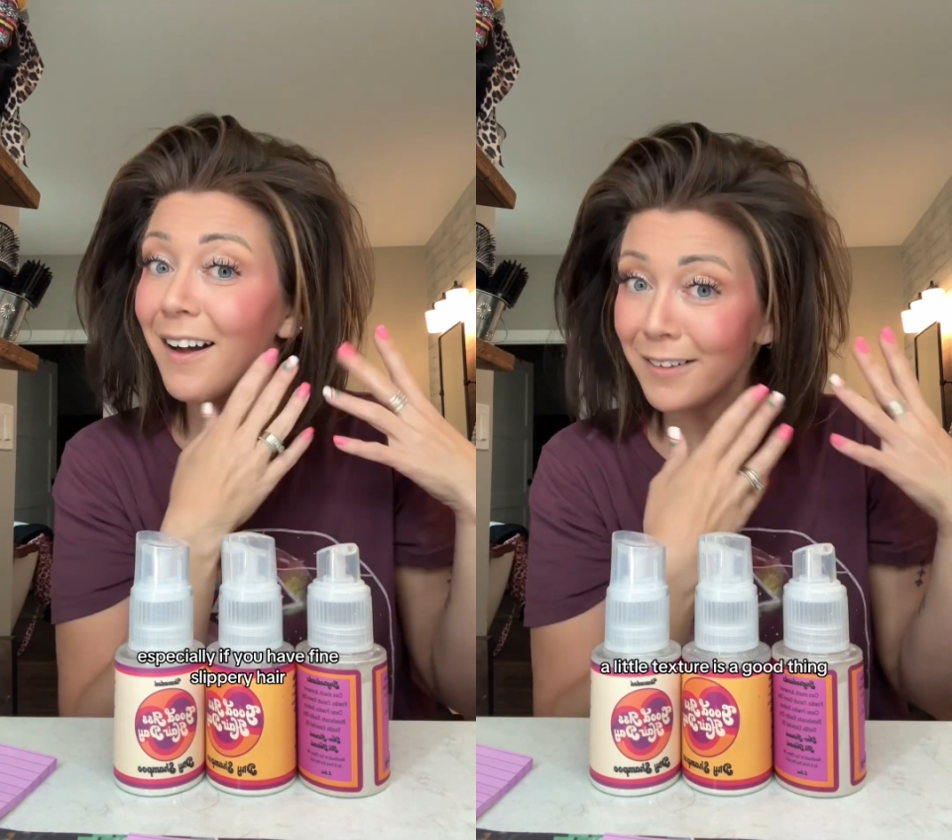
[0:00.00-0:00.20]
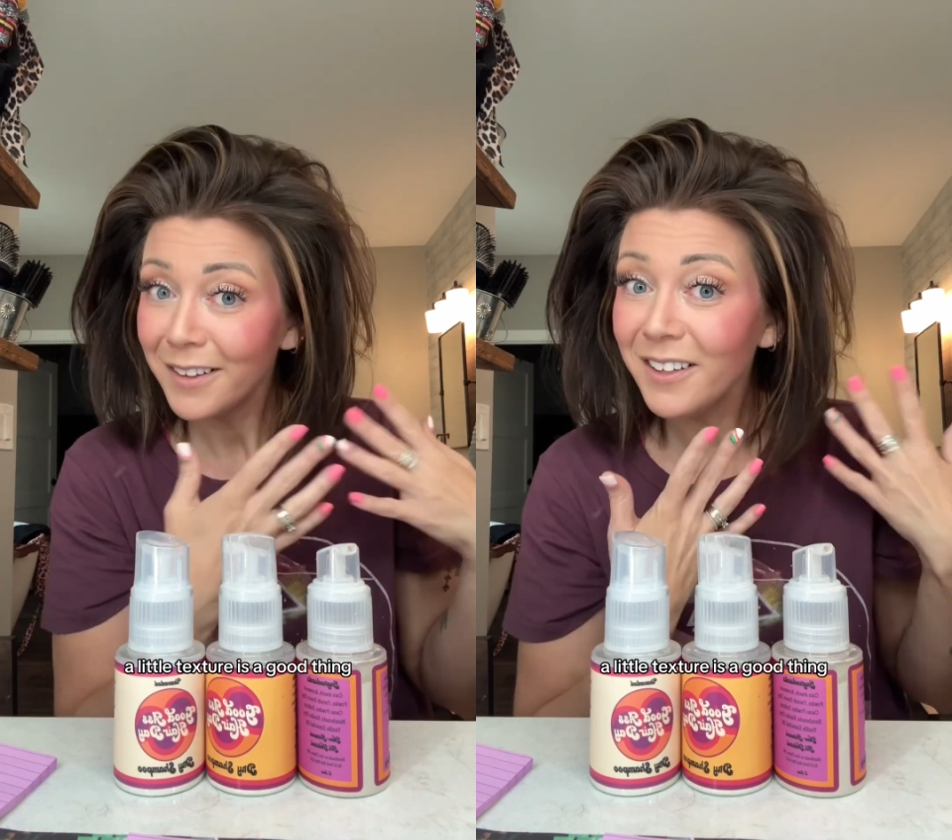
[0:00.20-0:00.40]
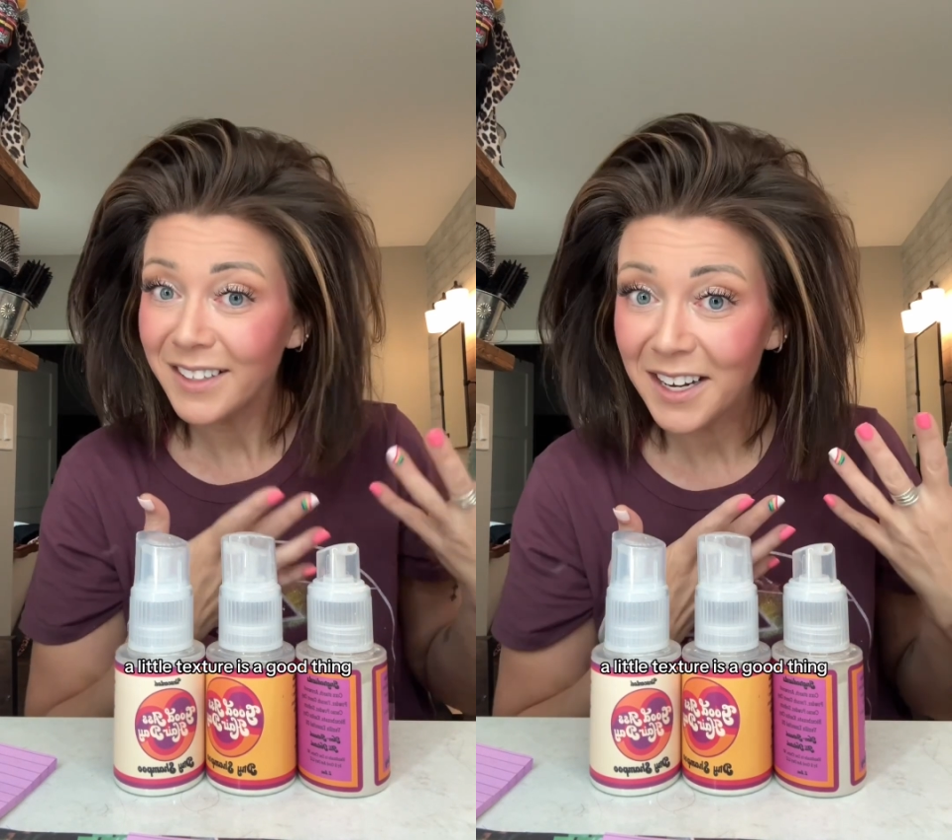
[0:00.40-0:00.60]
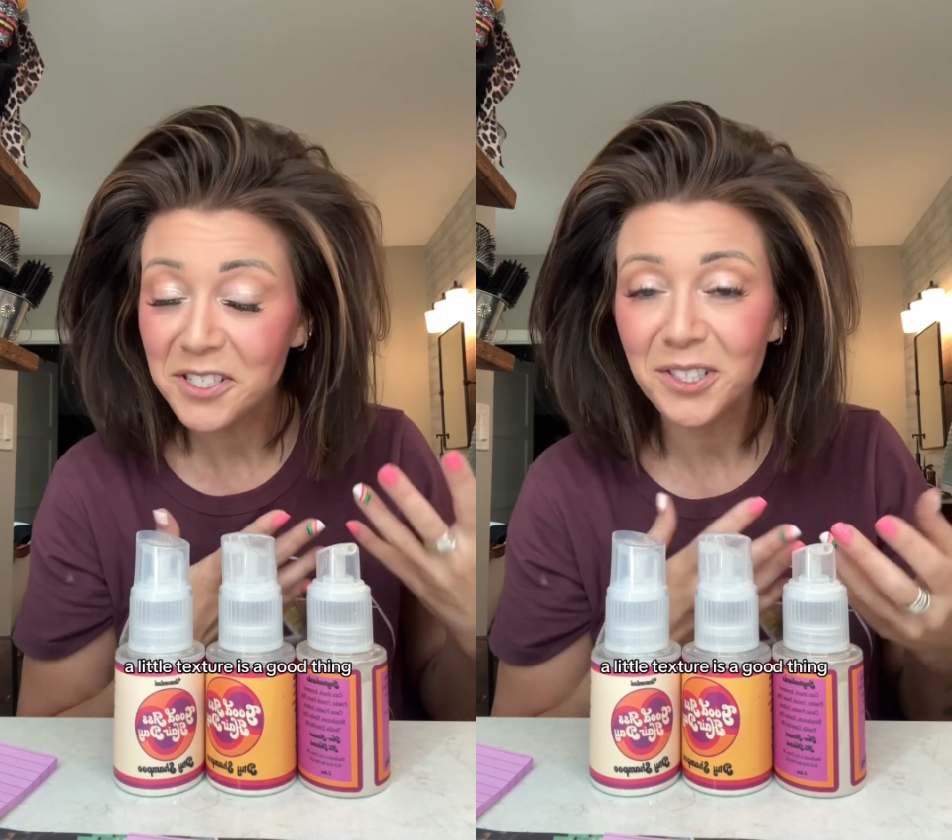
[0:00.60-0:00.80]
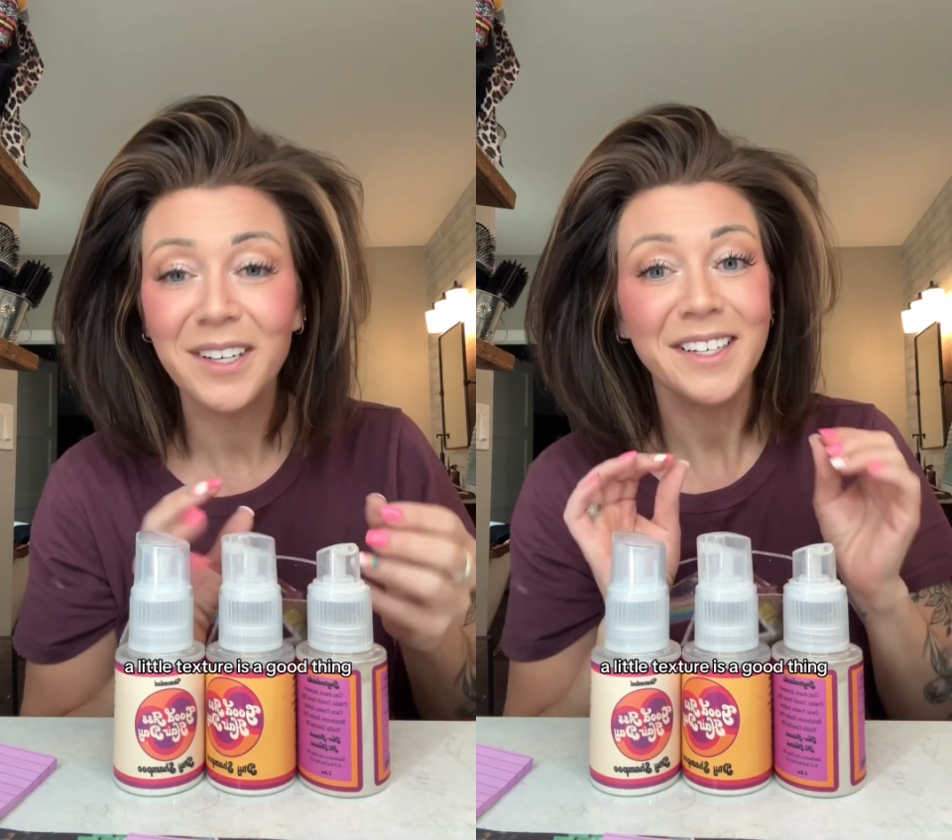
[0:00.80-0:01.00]
A little
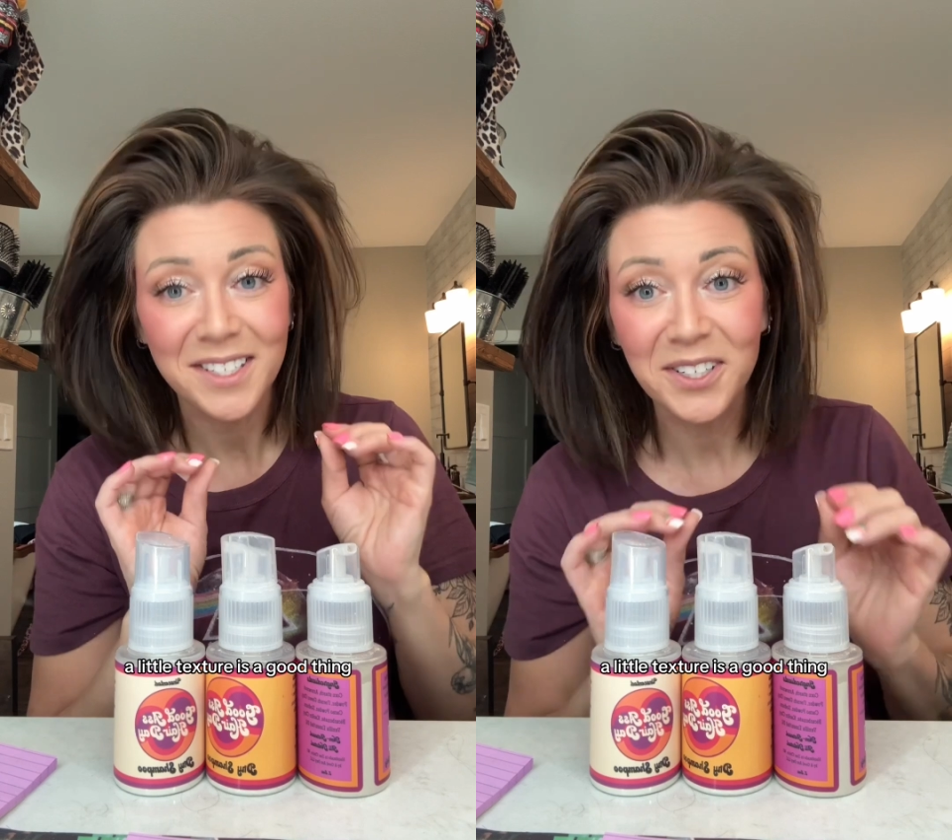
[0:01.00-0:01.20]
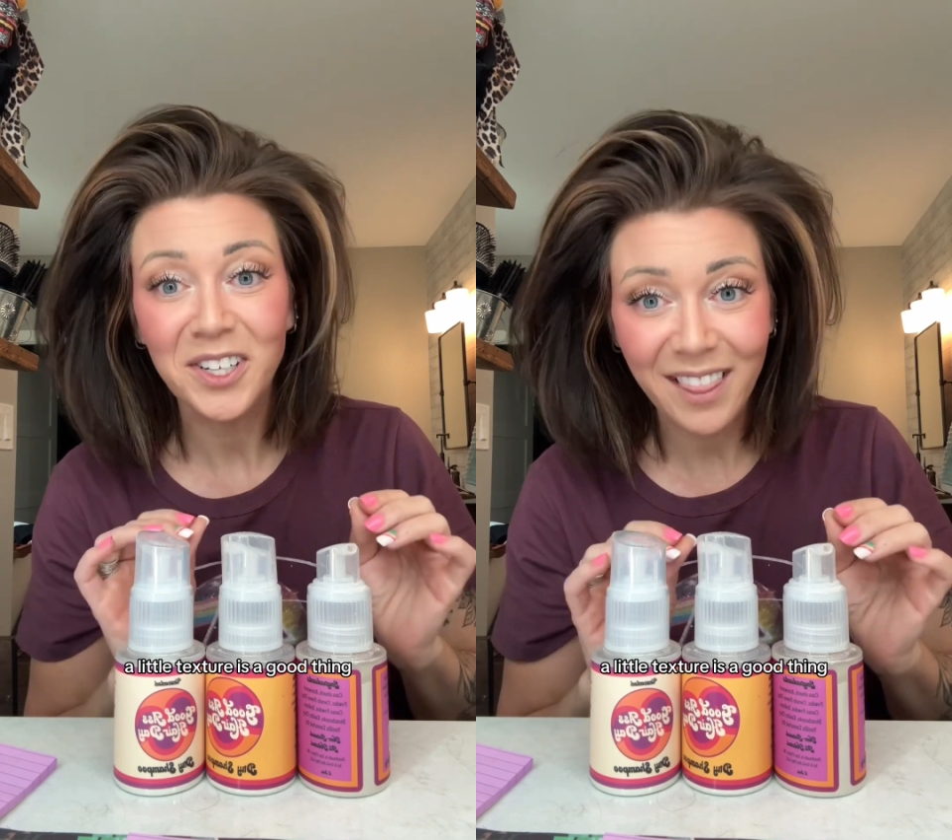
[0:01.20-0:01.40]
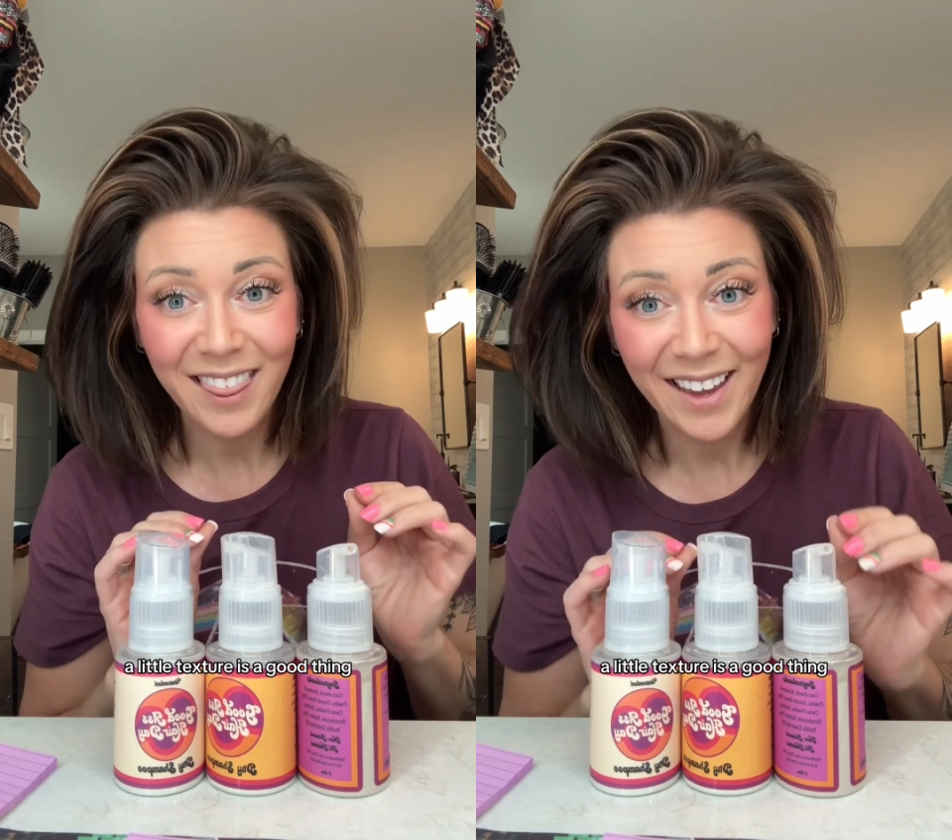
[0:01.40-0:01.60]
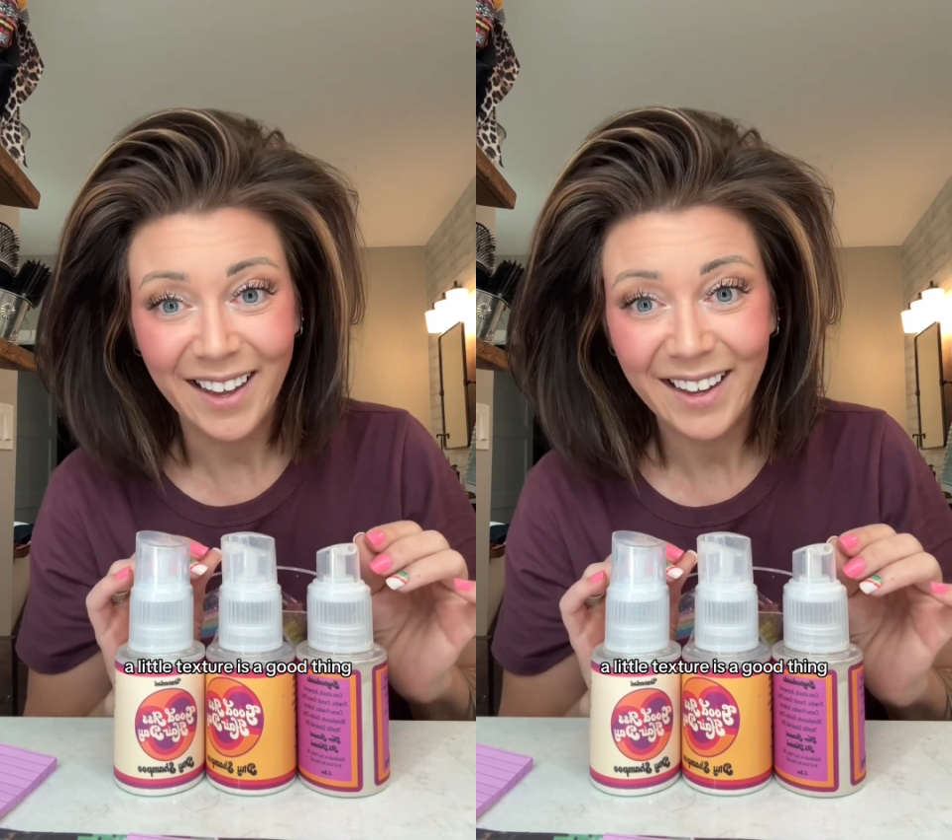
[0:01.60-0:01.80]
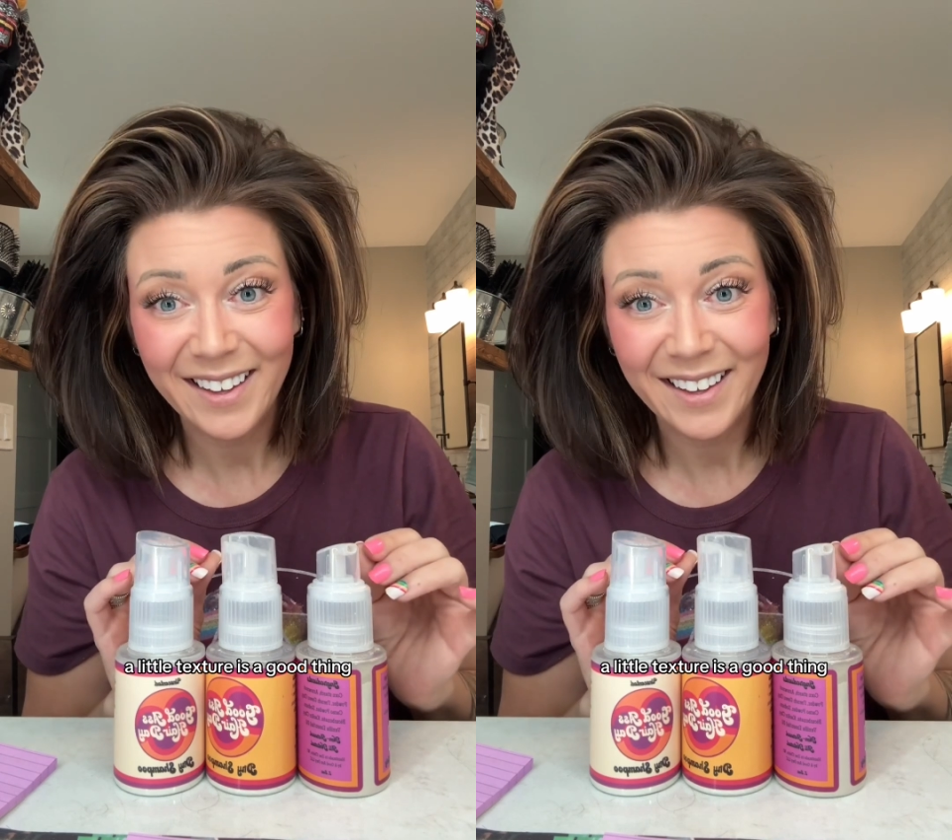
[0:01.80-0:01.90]
texture is a good thing.